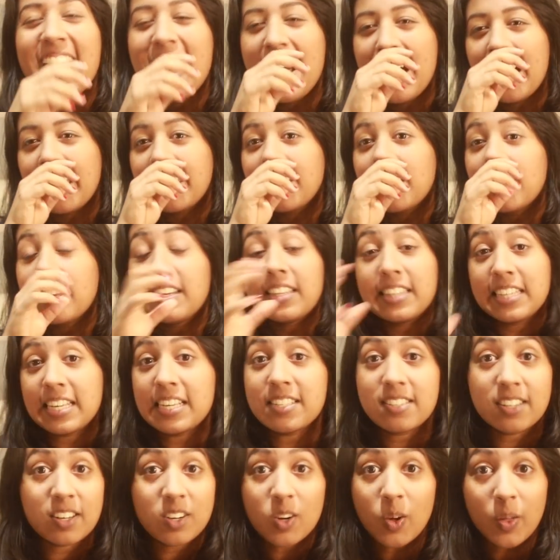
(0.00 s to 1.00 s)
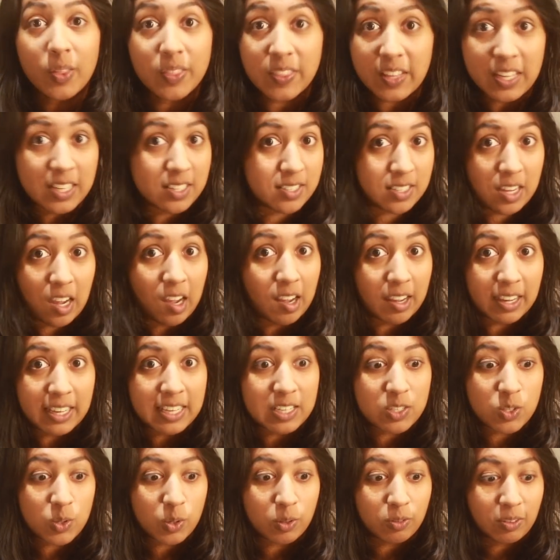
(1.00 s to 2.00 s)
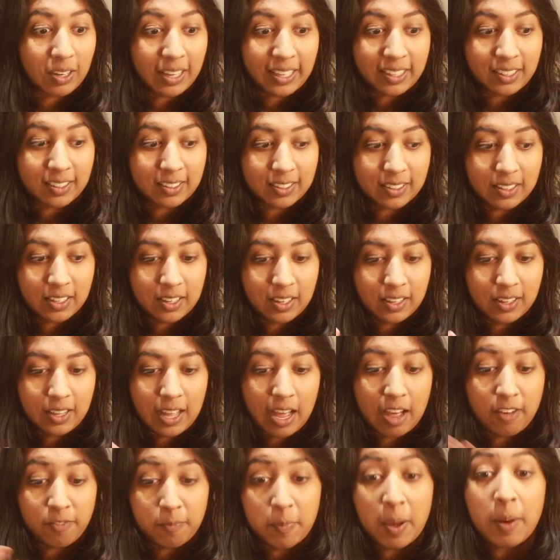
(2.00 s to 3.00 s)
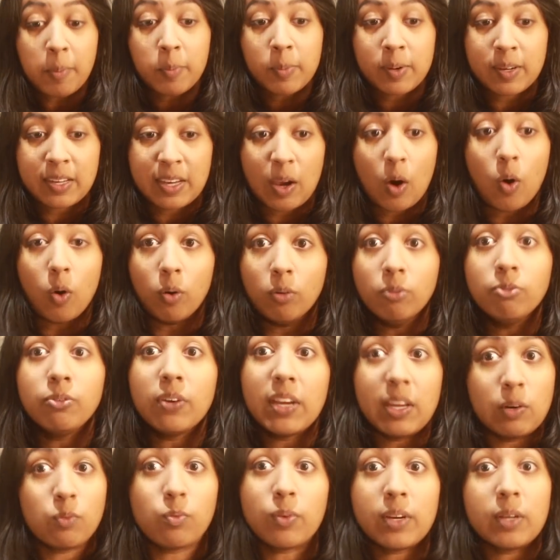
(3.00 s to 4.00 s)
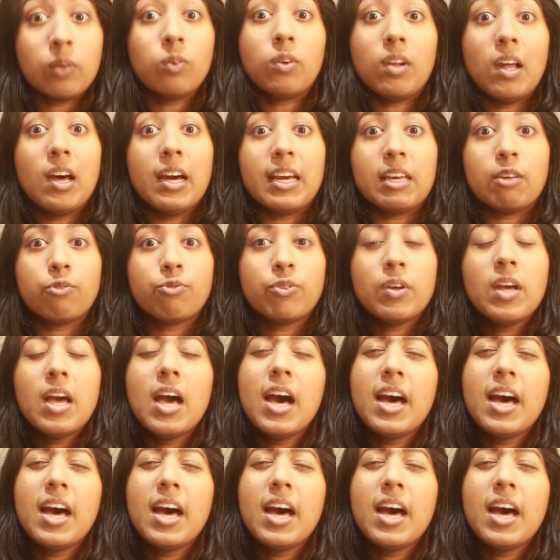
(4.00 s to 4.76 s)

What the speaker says: and these are not things that I sort of like have memory of in real life.